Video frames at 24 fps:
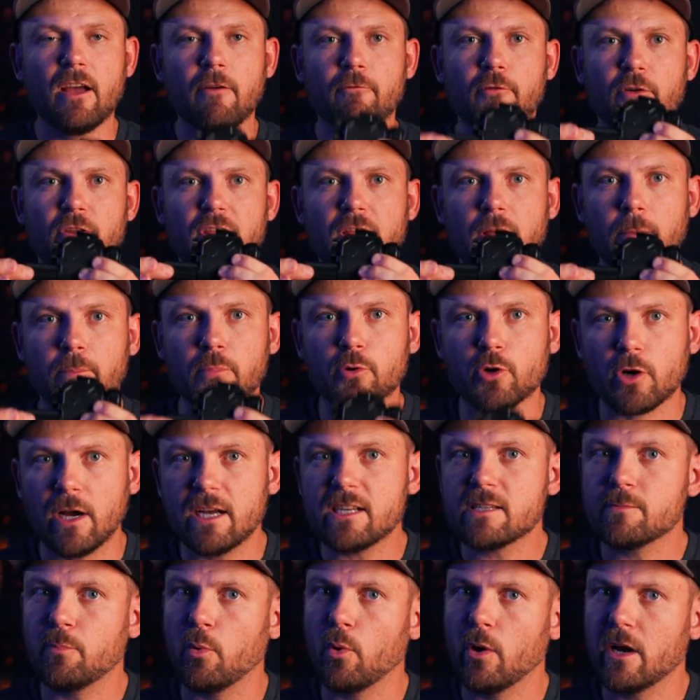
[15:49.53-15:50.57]
for the
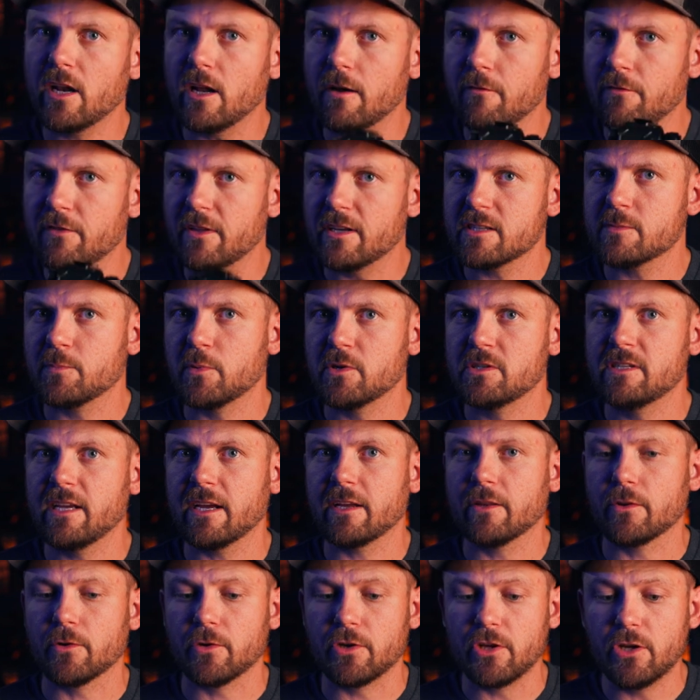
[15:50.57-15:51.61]
price point of this
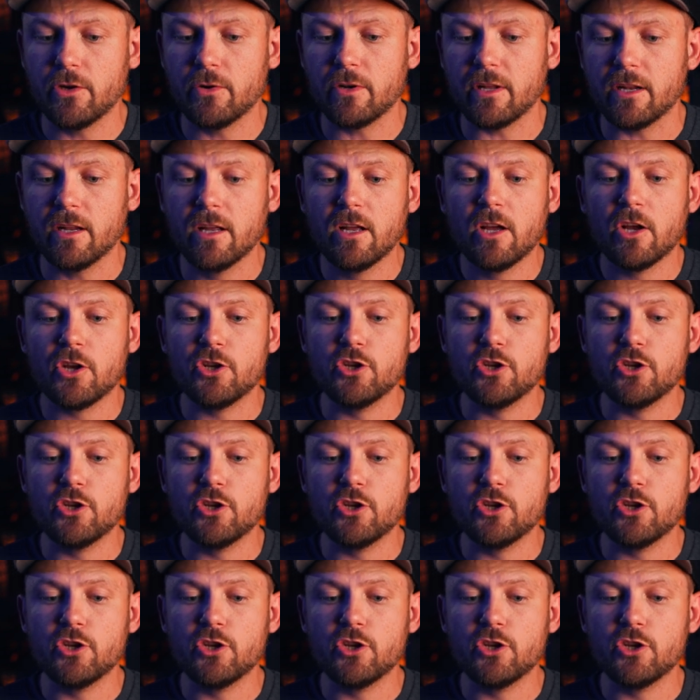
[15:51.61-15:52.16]
particular unit,